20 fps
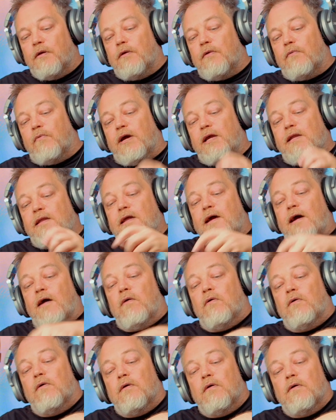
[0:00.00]
Right
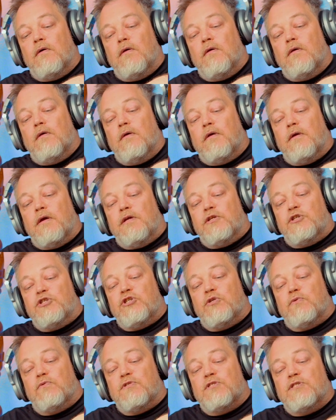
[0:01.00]
now, it
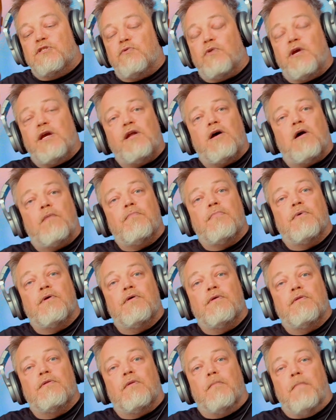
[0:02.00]
shoots straight up
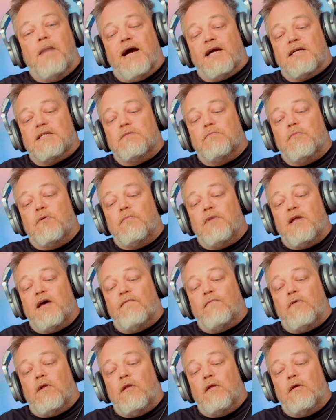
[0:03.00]
to maximum
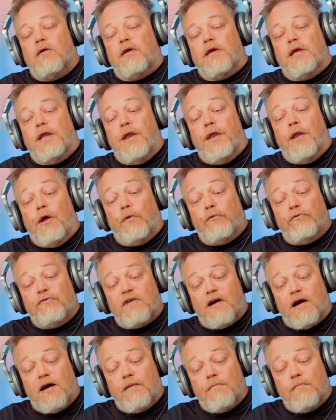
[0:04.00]
level in no
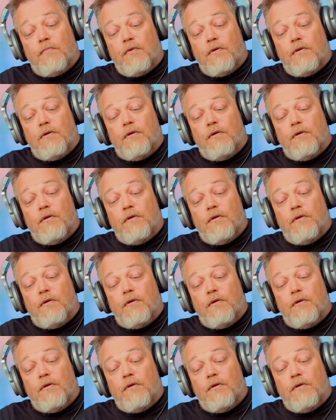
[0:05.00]
time